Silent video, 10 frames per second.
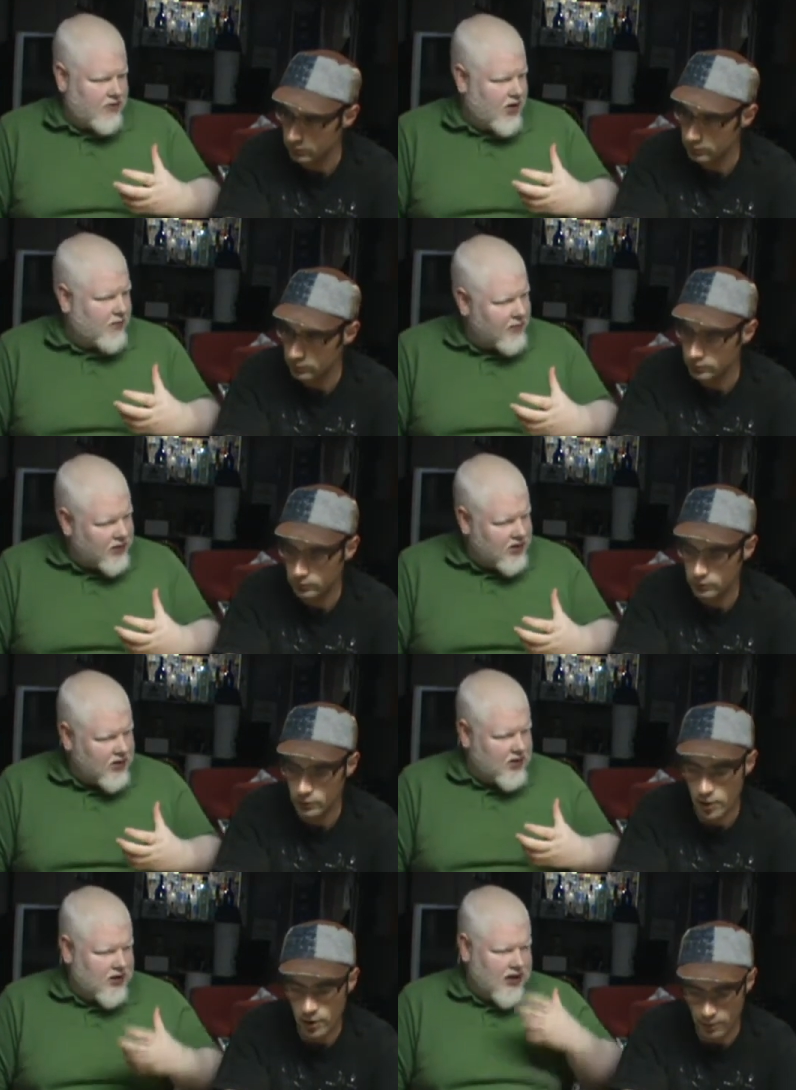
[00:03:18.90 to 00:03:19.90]
Speaker 1: rum.
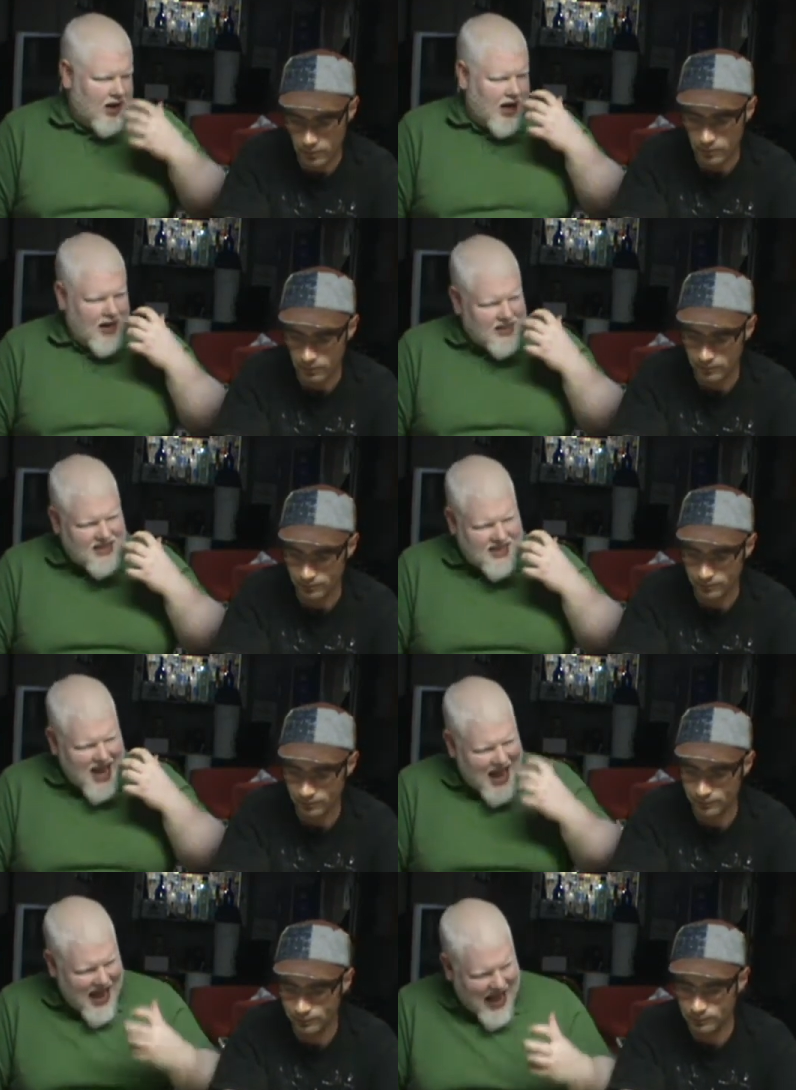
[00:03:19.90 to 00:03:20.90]
Yeah. Like, I
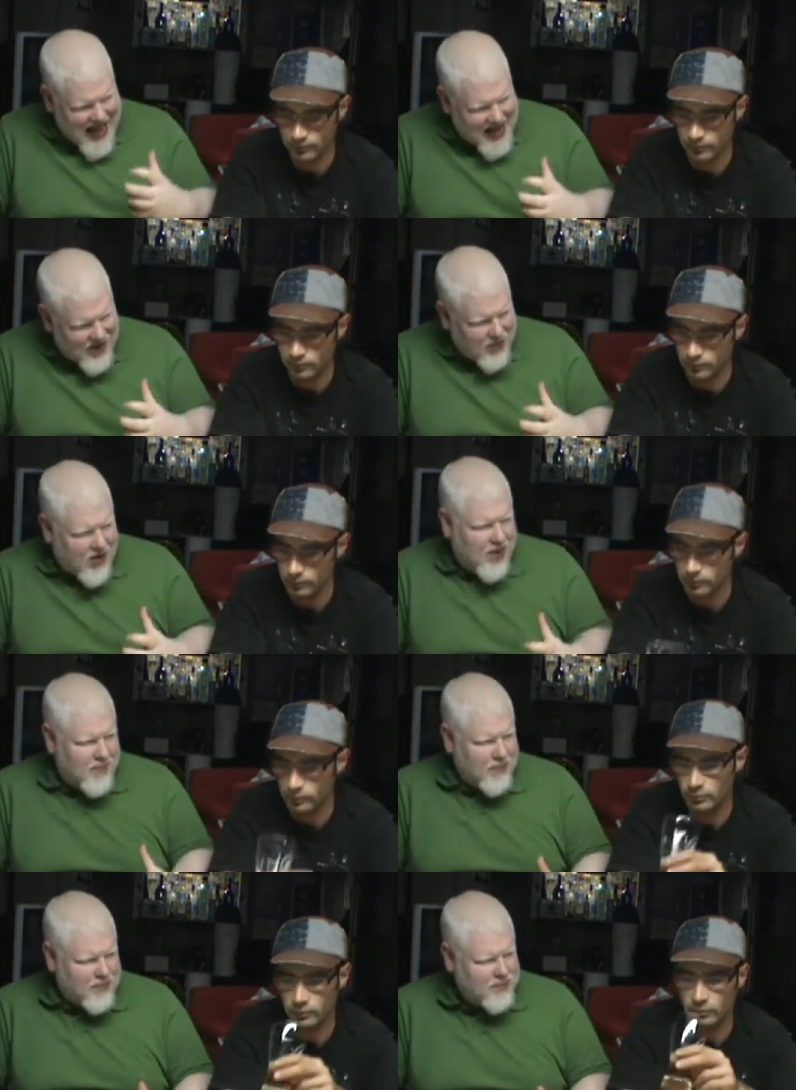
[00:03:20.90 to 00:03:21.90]
hate rum.
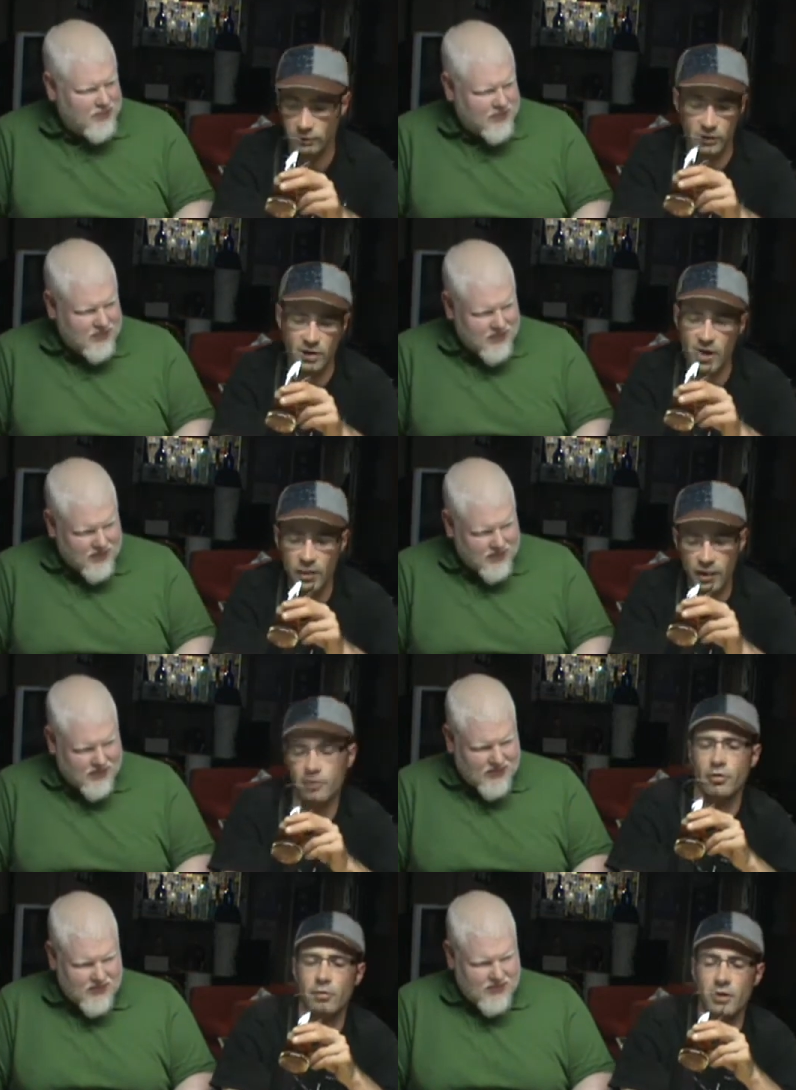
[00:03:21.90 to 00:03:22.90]
See, I
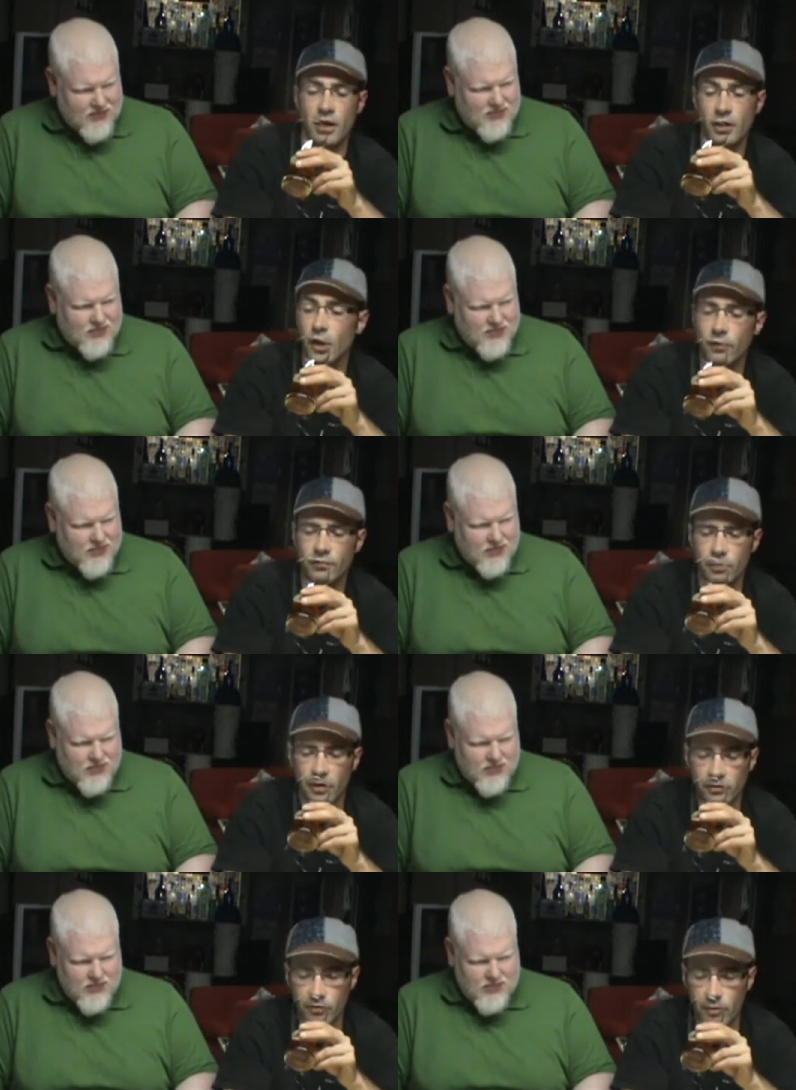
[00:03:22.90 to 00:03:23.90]
like rum, and I love
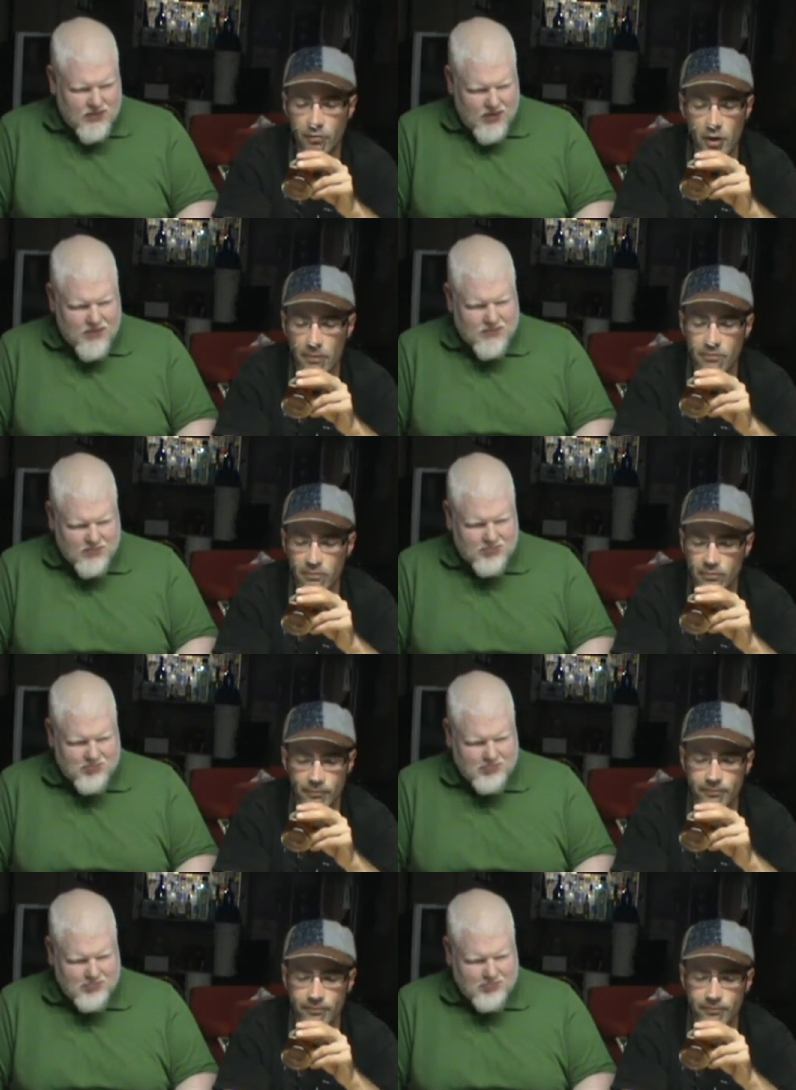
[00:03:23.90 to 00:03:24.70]
spiced rum. I'm... Dude,